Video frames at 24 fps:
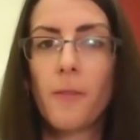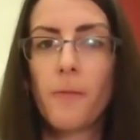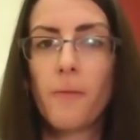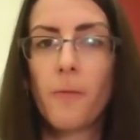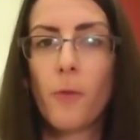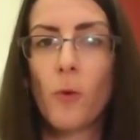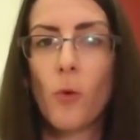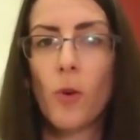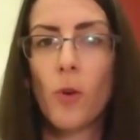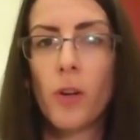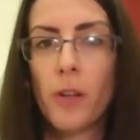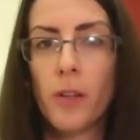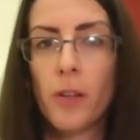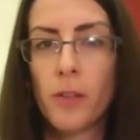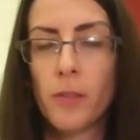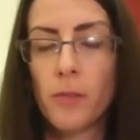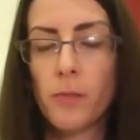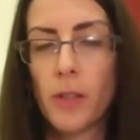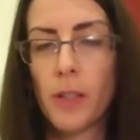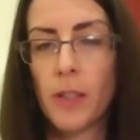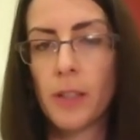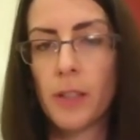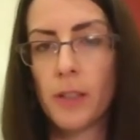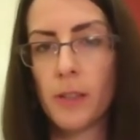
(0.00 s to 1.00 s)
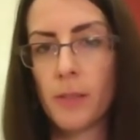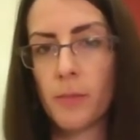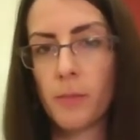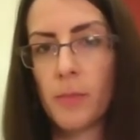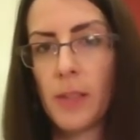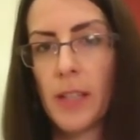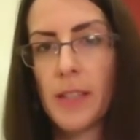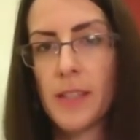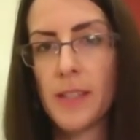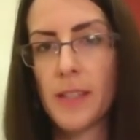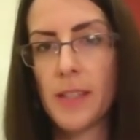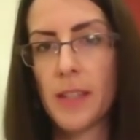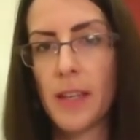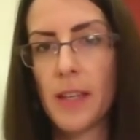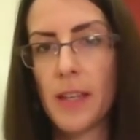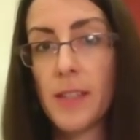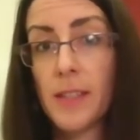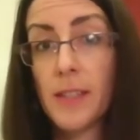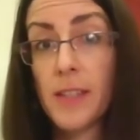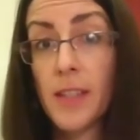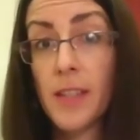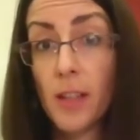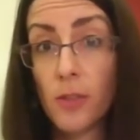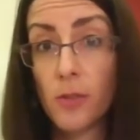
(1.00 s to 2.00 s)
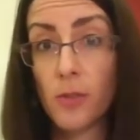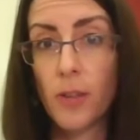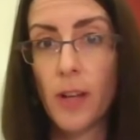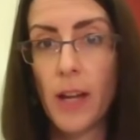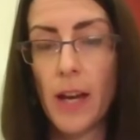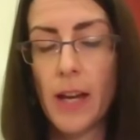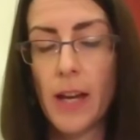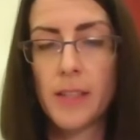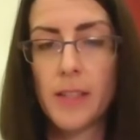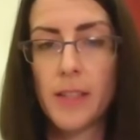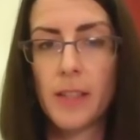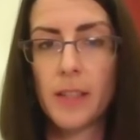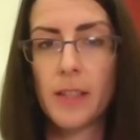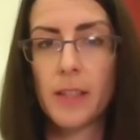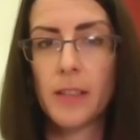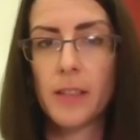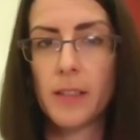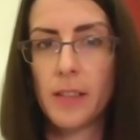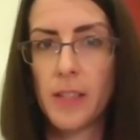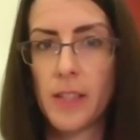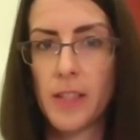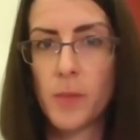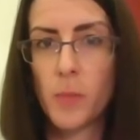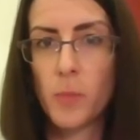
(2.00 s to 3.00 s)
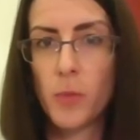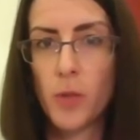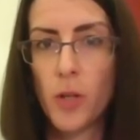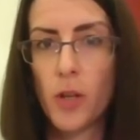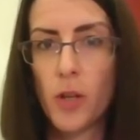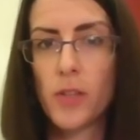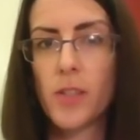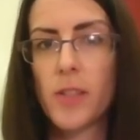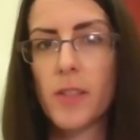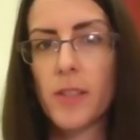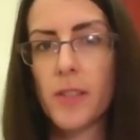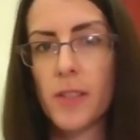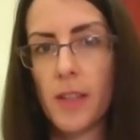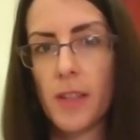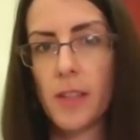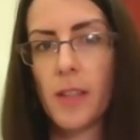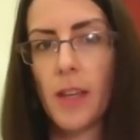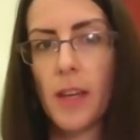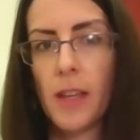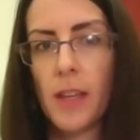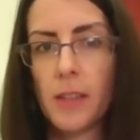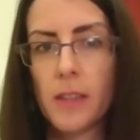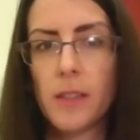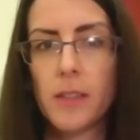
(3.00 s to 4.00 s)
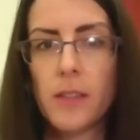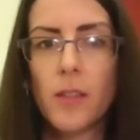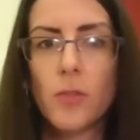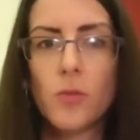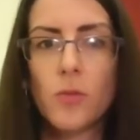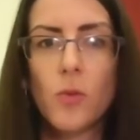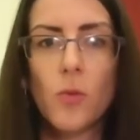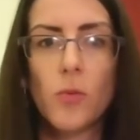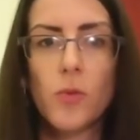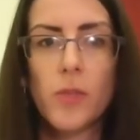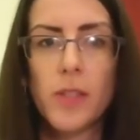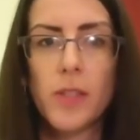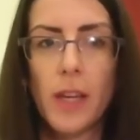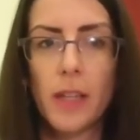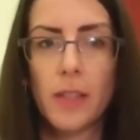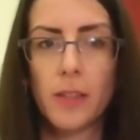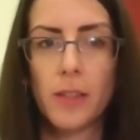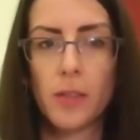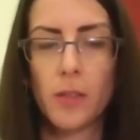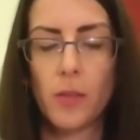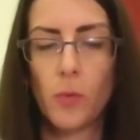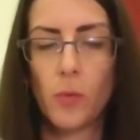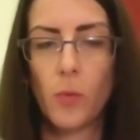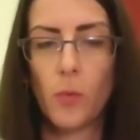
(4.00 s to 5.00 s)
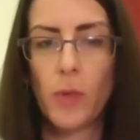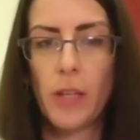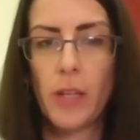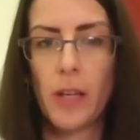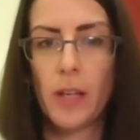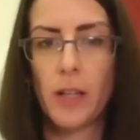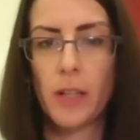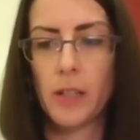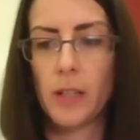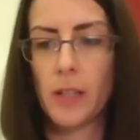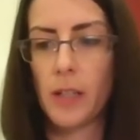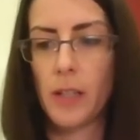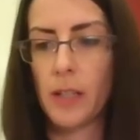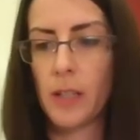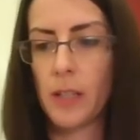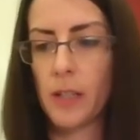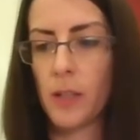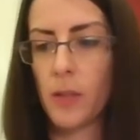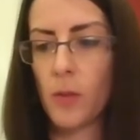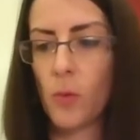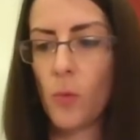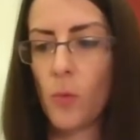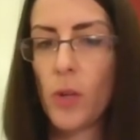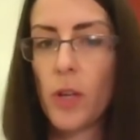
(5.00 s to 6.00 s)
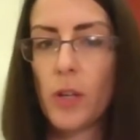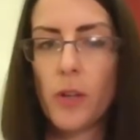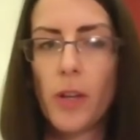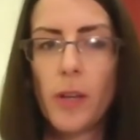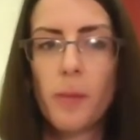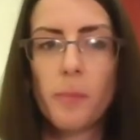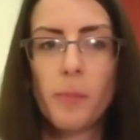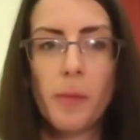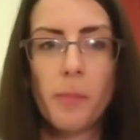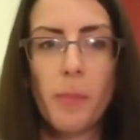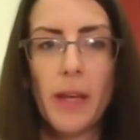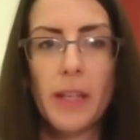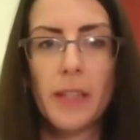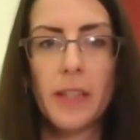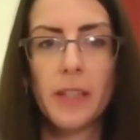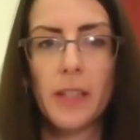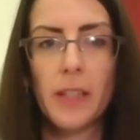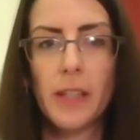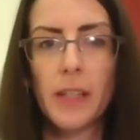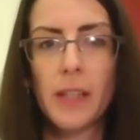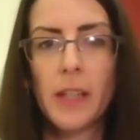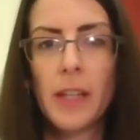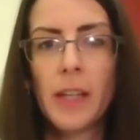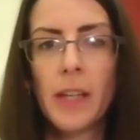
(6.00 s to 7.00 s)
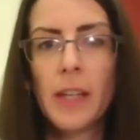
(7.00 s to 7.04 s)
for, let's say, synchronizing this process and the rules that we are implementing.